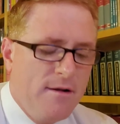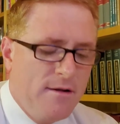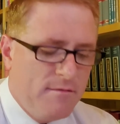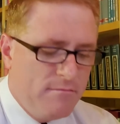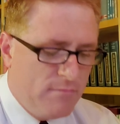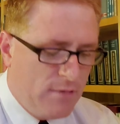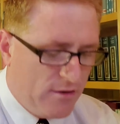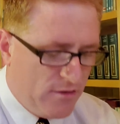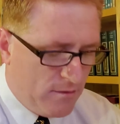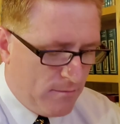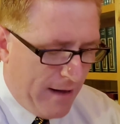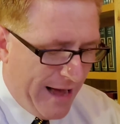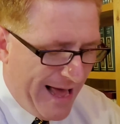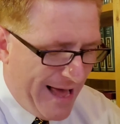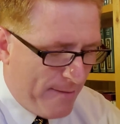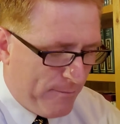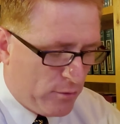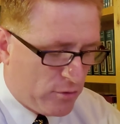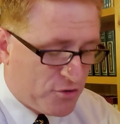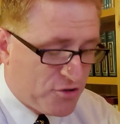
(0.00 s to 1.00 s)
But the
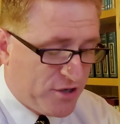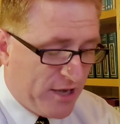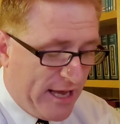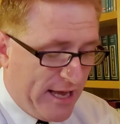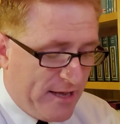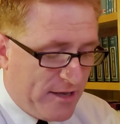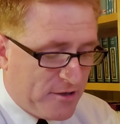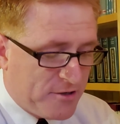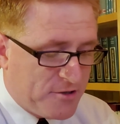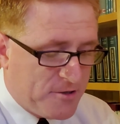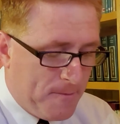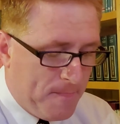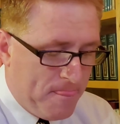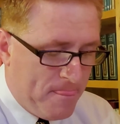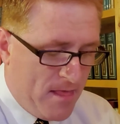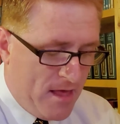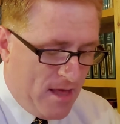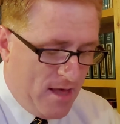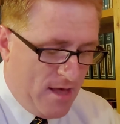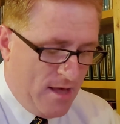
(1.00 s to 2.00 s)
Bible says
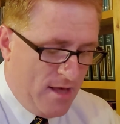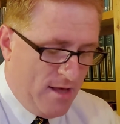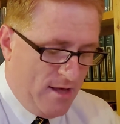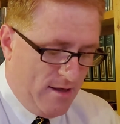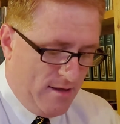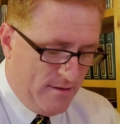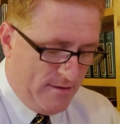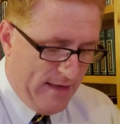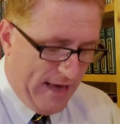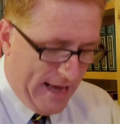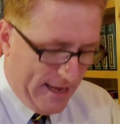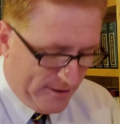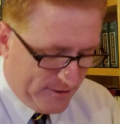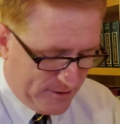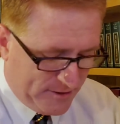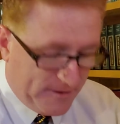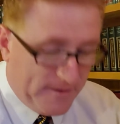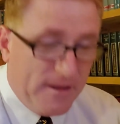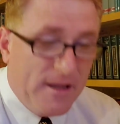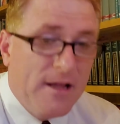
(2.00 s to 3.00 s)

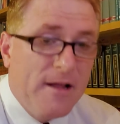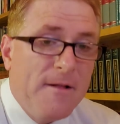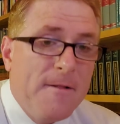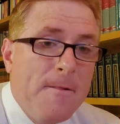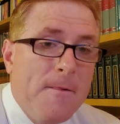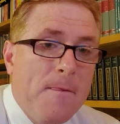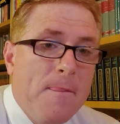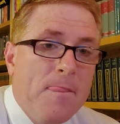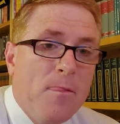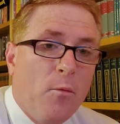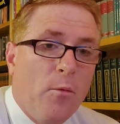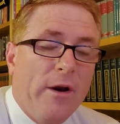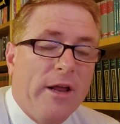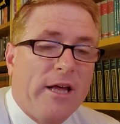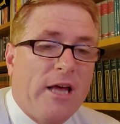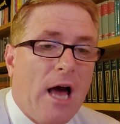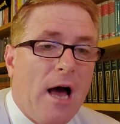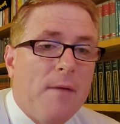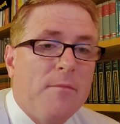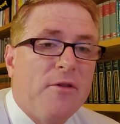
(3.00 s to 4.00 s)
that when
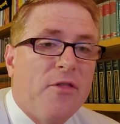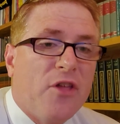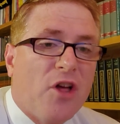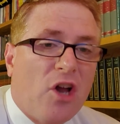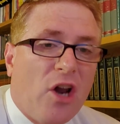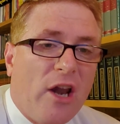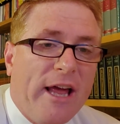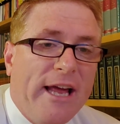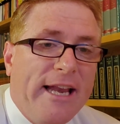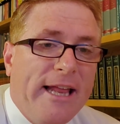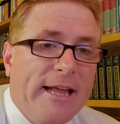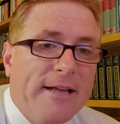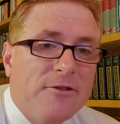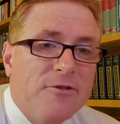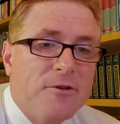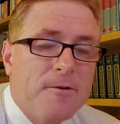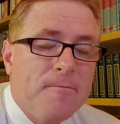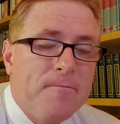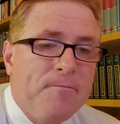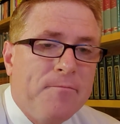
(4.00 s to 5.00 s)
it comes to the
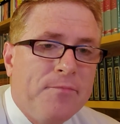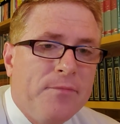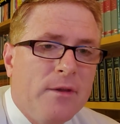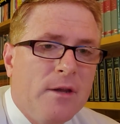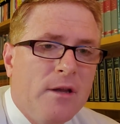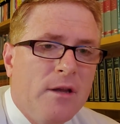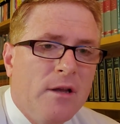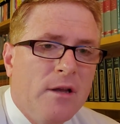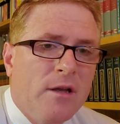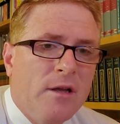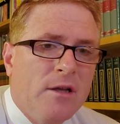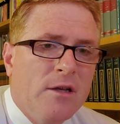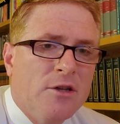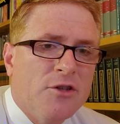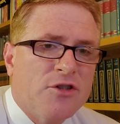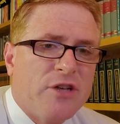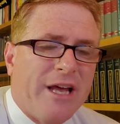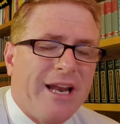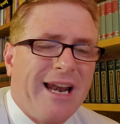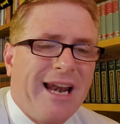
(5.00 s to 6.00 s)
gleanings,
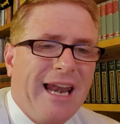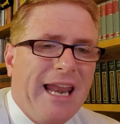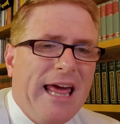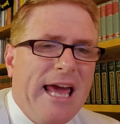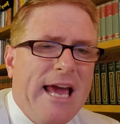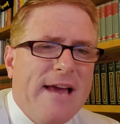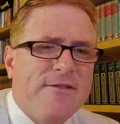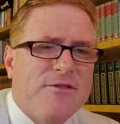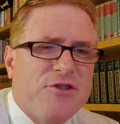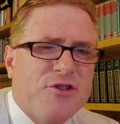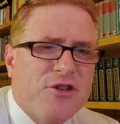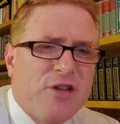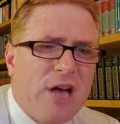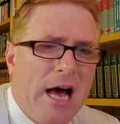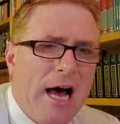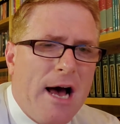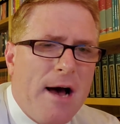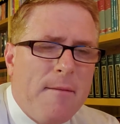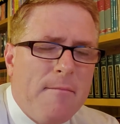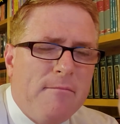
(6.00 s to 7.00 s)
said leave
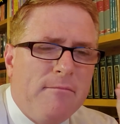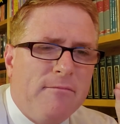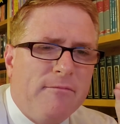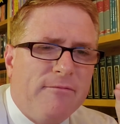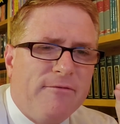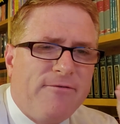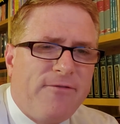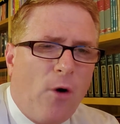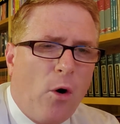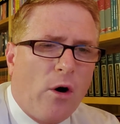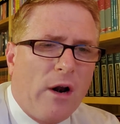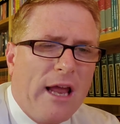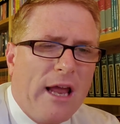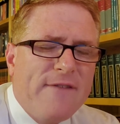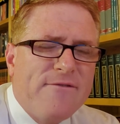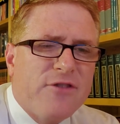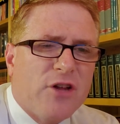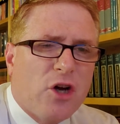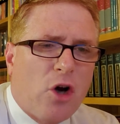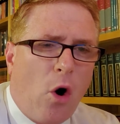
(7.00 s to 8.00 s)
some for,
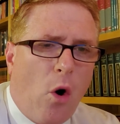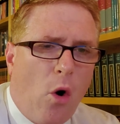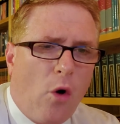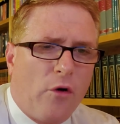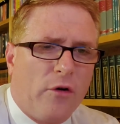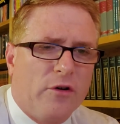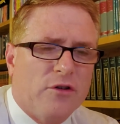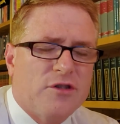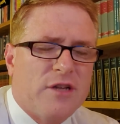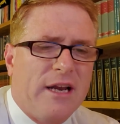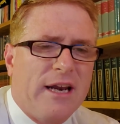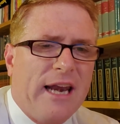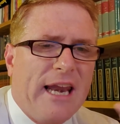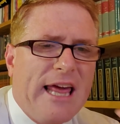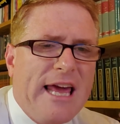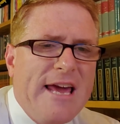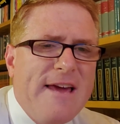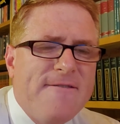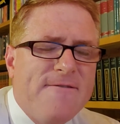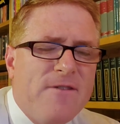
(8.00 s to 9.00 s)
leave the corners and
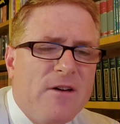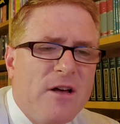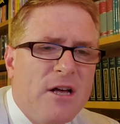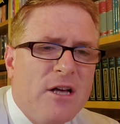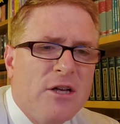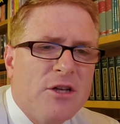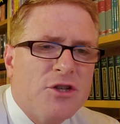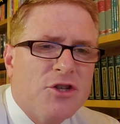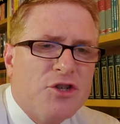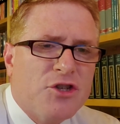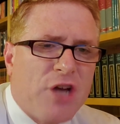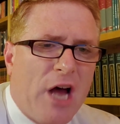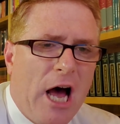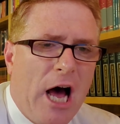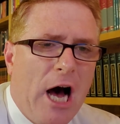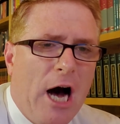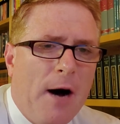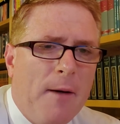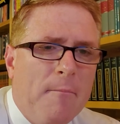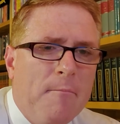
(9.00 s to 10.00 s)
leave
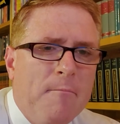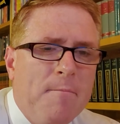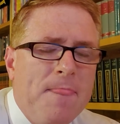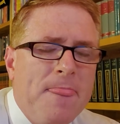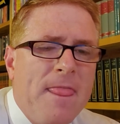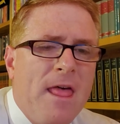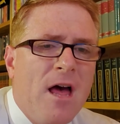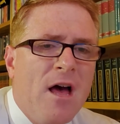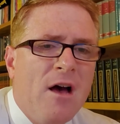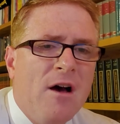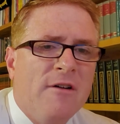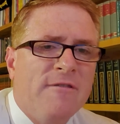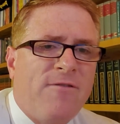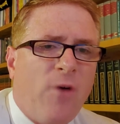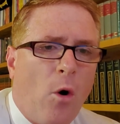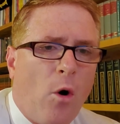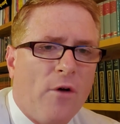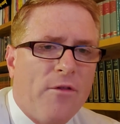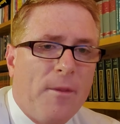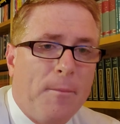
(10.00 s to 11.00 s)
some
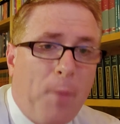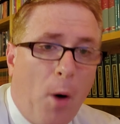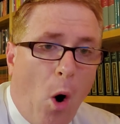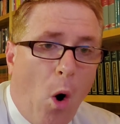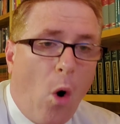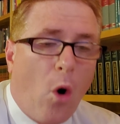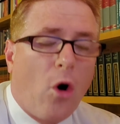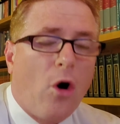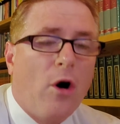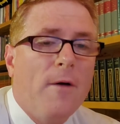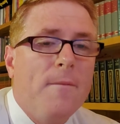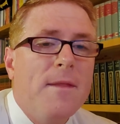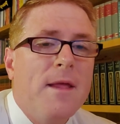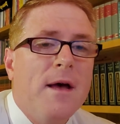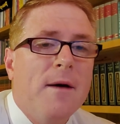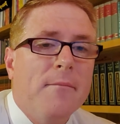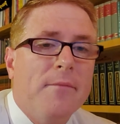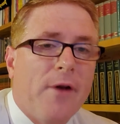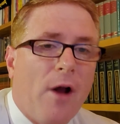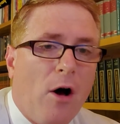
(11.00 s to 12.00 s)
for the poor,
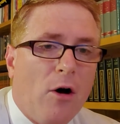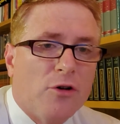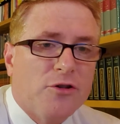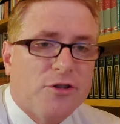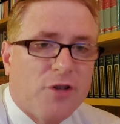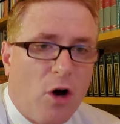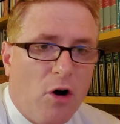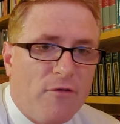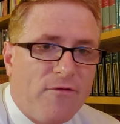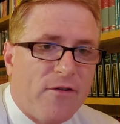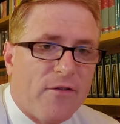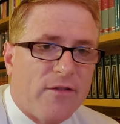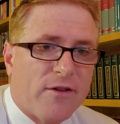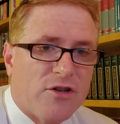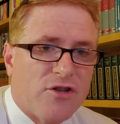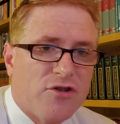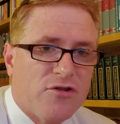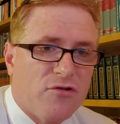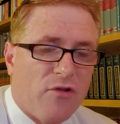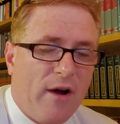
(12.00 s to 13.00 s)
but also for the
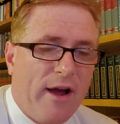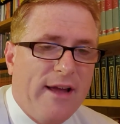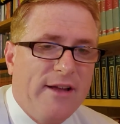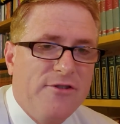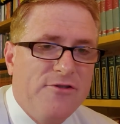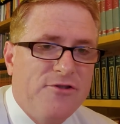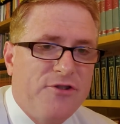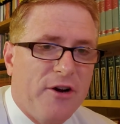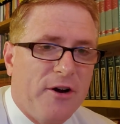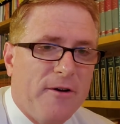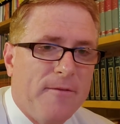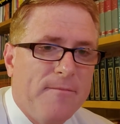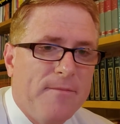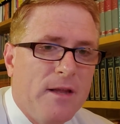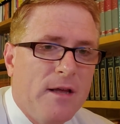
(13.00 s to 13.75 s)
stranger.